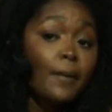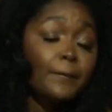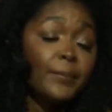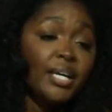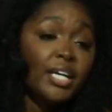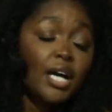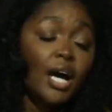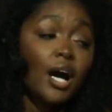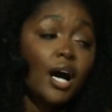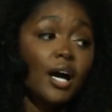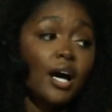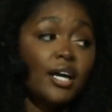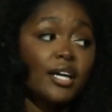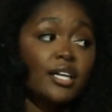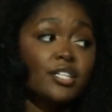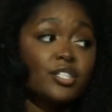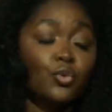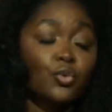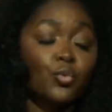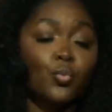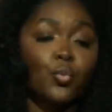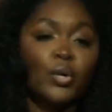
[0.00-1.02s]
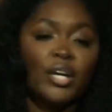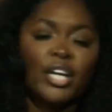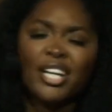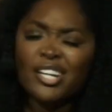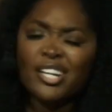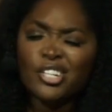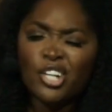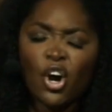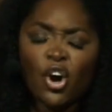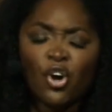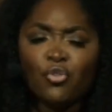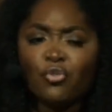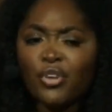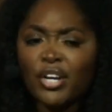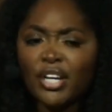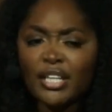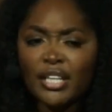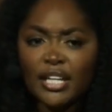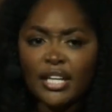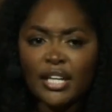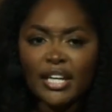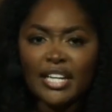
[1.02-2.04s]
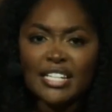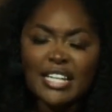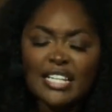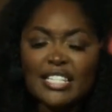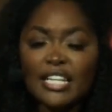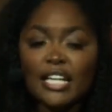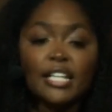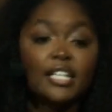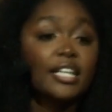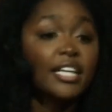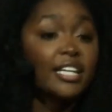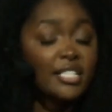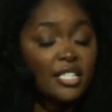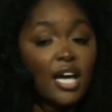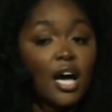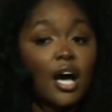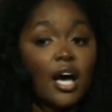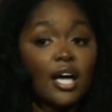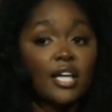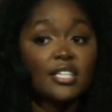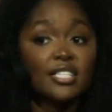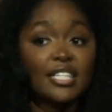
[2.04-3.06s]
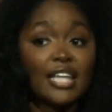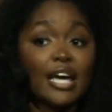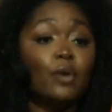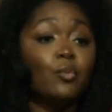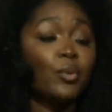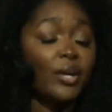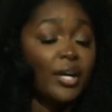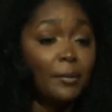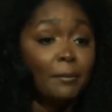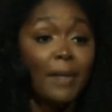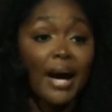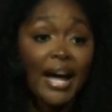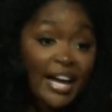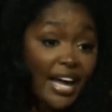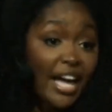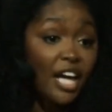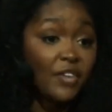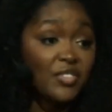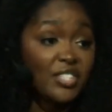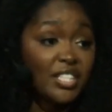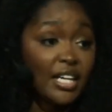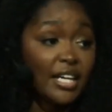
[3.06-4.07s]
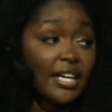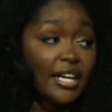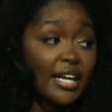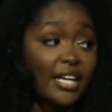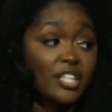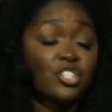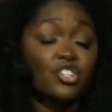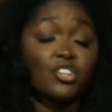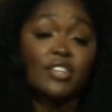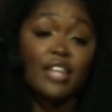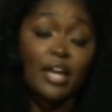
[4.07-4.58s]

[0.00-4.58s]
because it doesn't click to us that we might have skin cancer,